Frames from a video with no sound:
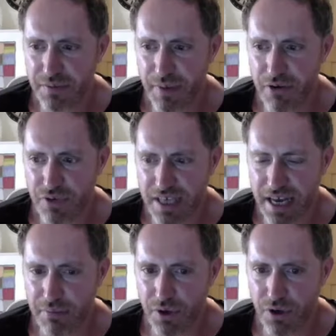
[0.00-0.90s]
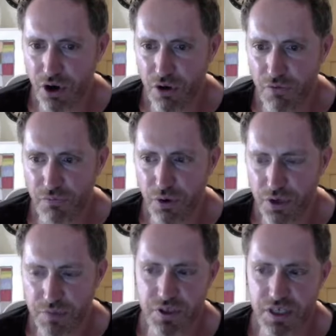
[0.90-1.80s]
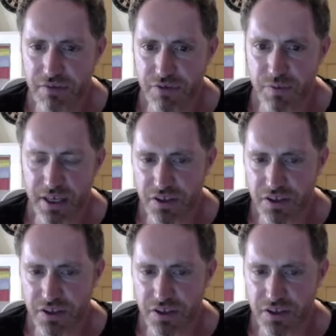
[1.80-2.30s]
resentment of what is perceived as being the